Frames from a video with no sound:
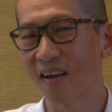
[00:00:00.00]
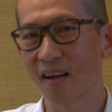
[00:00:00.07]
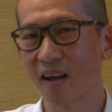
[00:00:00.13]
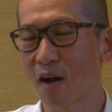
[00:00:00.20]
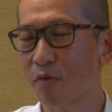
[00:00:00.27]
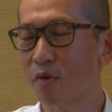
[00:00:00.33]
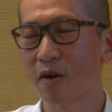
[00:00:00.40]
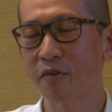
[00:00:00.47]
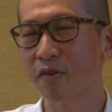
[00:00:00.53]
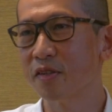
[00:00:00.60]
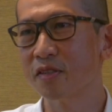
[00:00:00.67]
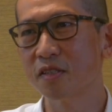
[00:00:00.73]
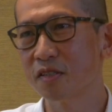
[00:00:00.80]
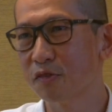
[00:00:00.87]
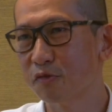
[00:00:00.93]
around
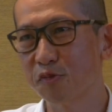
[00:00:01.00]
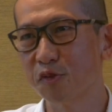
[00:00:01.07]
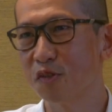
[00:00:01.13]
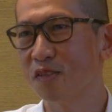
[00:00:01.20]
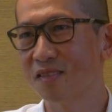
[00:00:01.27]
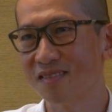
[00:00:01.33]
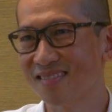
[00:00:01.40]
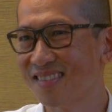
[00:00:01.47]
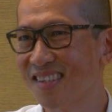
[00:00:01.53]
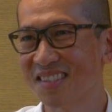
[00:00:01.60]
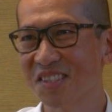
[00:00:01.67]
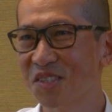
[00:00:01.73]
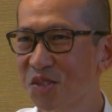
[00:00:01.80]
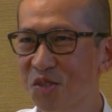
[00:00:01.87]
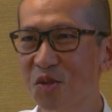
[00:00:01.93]
us. Food, there's
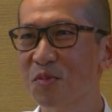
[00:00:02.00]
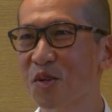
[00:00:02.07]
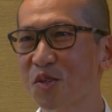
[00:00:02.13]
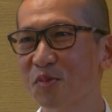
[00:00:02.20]
so much